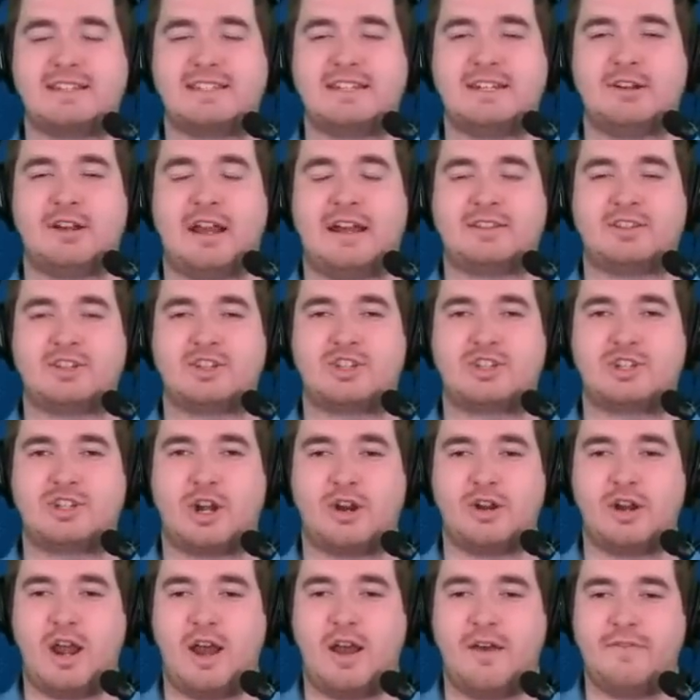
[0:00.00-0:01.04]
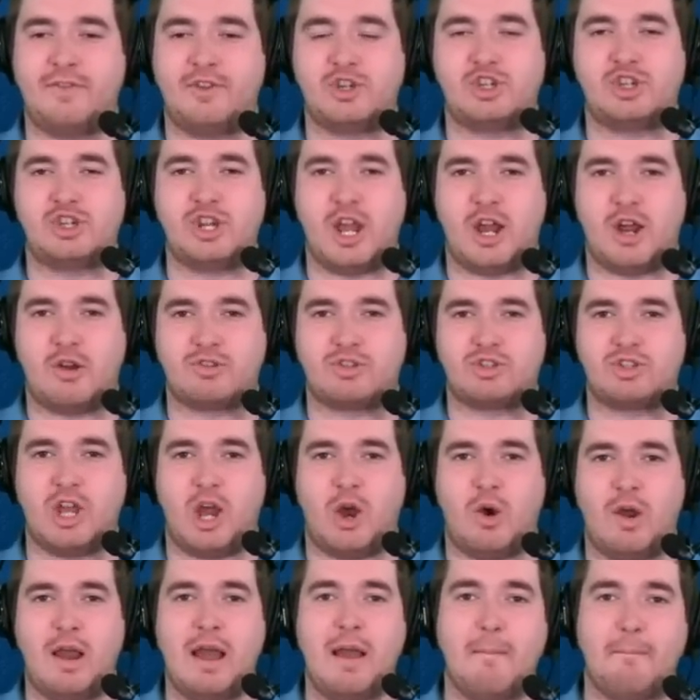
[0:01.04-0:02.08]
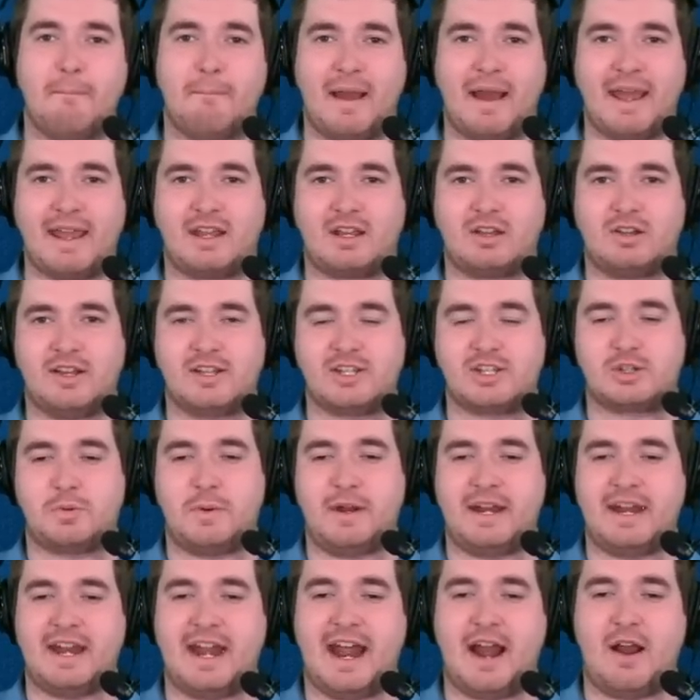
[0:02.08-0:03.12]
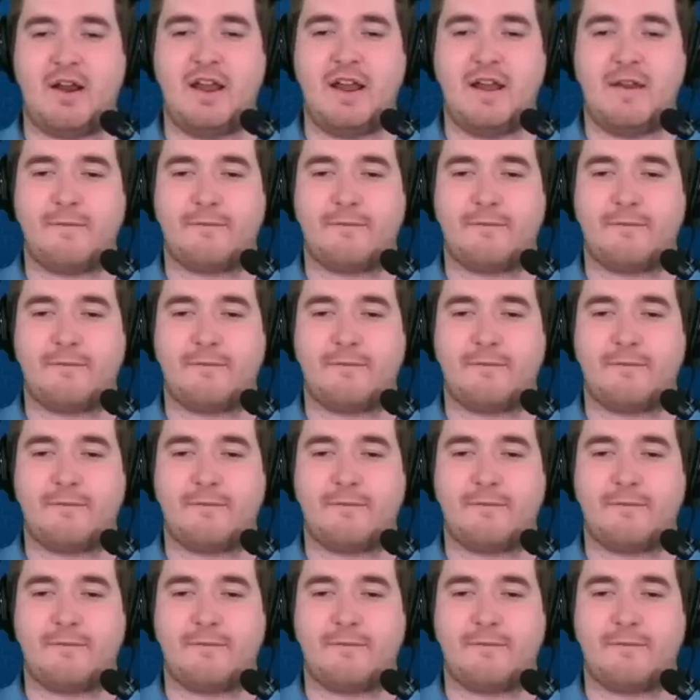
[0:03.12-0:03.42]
here at the start of the show. So Mike Klis tweeted out,